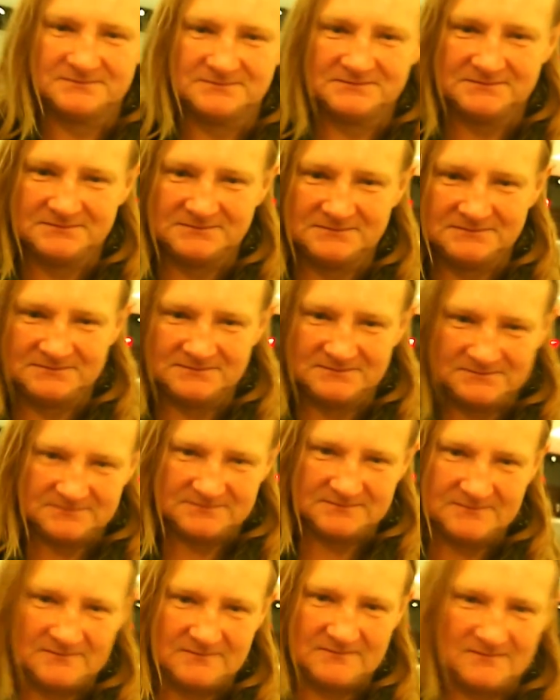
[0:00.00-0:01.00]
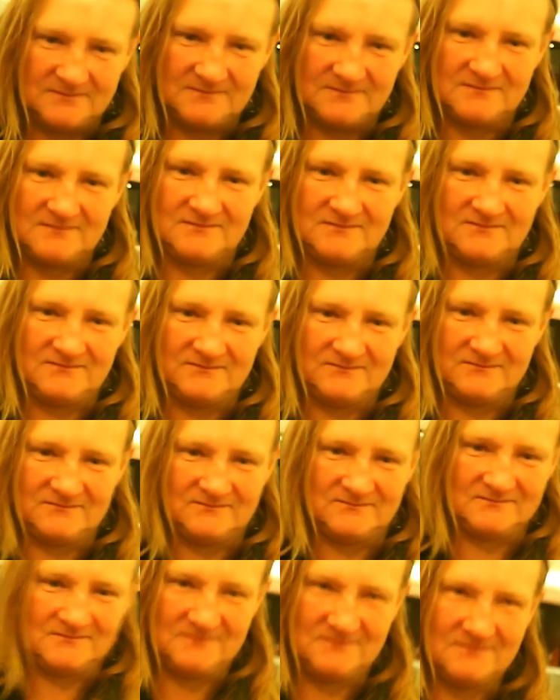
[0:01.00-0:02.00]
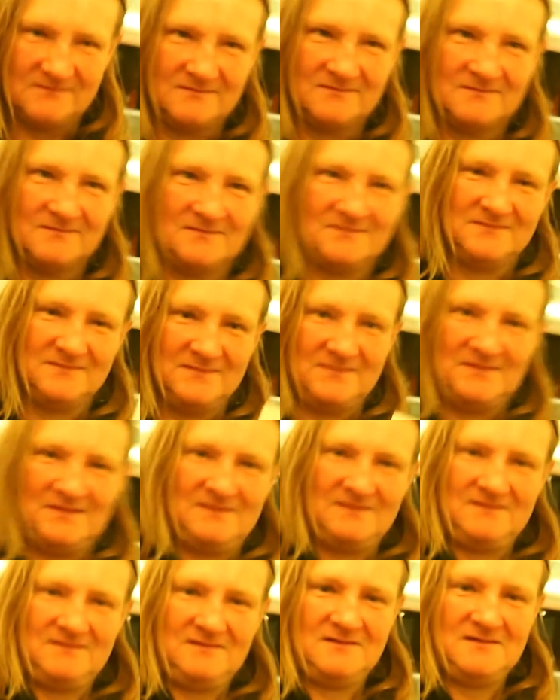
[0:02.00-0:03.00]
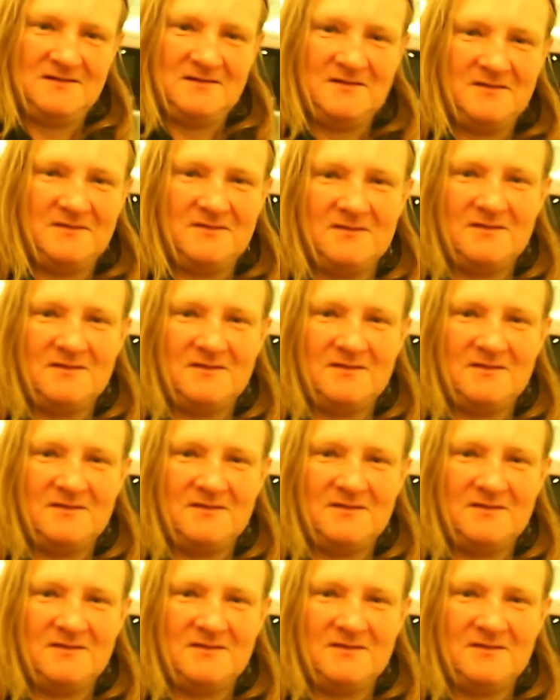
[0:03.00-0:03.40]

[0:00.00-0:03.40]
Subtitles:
It's Jesus. So here's a card. Jesus just healed you. Okay.